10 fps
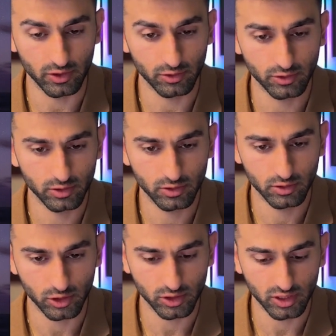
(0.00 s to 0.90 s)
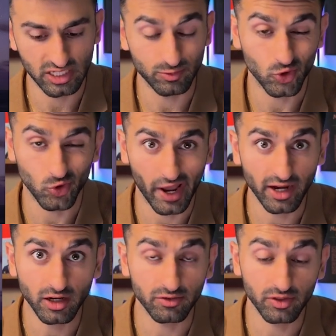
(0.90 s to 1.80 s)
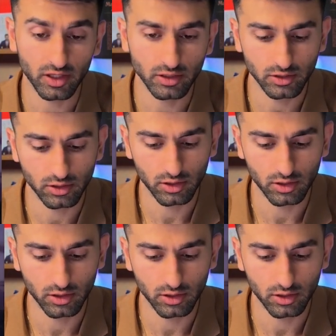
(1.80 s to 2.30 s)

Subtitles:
fields just to keep track of things.